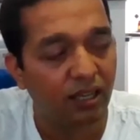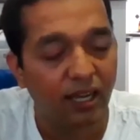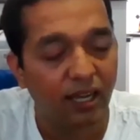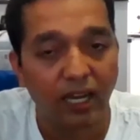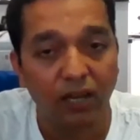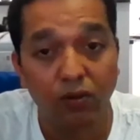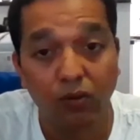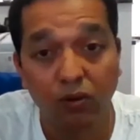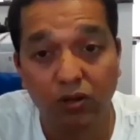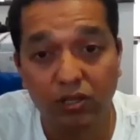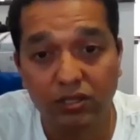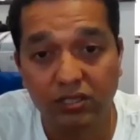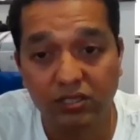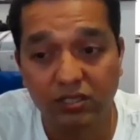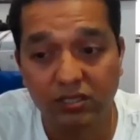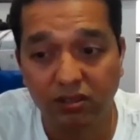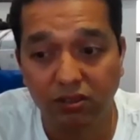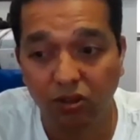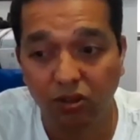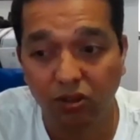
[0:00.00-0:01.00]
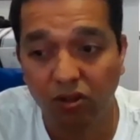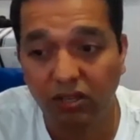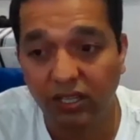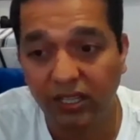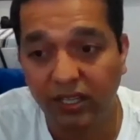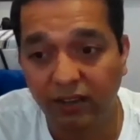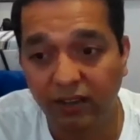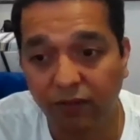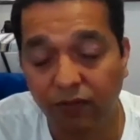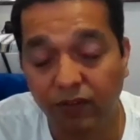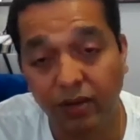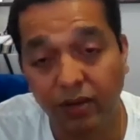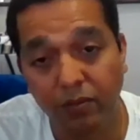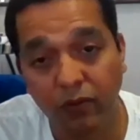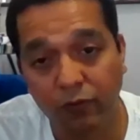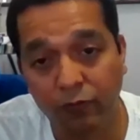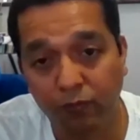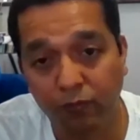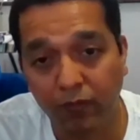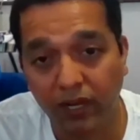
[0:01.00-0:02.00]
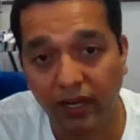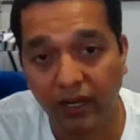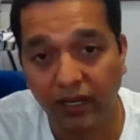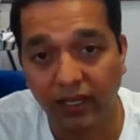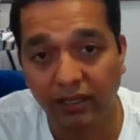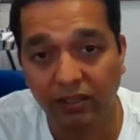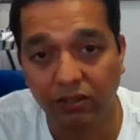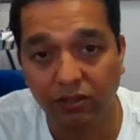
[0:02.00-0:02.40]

I was not in a frame of mind